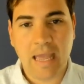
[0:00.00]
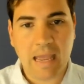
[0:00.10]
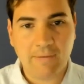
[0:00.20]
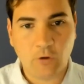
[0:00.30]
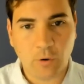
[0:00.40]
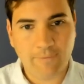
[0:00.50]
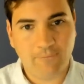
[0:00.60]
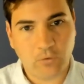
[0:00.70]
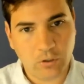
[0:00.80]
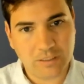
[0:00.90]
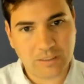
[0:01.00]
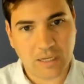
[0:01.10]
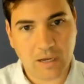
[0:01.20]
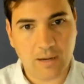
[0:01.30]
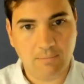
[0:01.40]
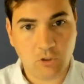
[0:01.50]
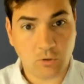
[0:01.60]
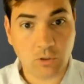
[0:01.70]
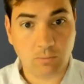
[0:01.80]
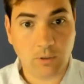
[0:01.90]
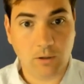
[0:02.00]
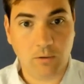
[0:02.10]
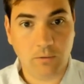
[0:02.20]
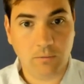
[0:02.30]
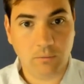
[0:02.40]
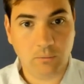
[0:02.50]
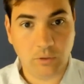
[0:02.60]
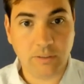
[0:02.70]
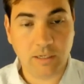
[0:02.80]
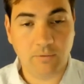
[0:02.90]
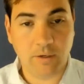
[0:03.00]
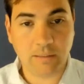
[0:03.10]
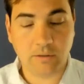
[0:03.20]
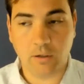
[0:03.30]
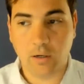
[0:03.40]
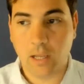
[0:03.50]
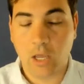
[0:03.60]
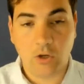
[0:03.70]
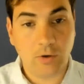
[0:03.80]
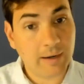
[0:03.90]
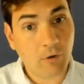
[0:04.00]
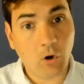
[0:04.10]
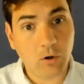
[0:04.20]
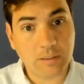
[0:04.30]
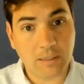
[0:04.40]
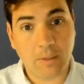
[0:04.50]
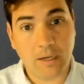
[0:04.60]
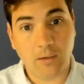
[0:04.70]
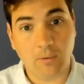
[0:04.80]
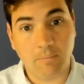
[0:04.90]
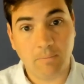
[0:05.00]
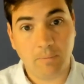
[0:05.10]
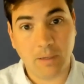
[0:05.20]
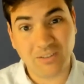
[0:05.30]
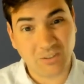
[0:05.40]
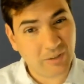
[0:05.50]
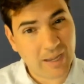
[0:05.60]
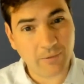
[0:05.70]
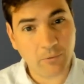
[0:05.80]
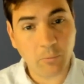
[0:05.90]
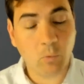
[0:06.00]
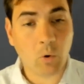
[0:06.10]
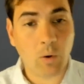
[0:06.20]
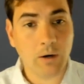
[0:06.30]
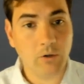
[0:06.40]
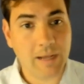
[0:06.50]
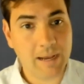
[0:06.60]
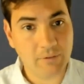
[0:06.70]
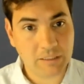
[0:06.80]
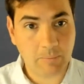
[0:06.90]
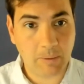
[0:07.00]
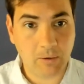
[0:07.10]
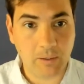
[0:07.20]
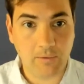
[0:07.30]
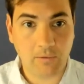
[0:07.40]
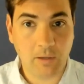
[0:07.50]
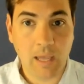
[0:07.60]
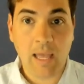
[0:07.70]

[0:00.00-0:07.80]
If you're a first-time short-term rental real estate investor, you're going to have a hard time getting one because a lot of them require you to have experience.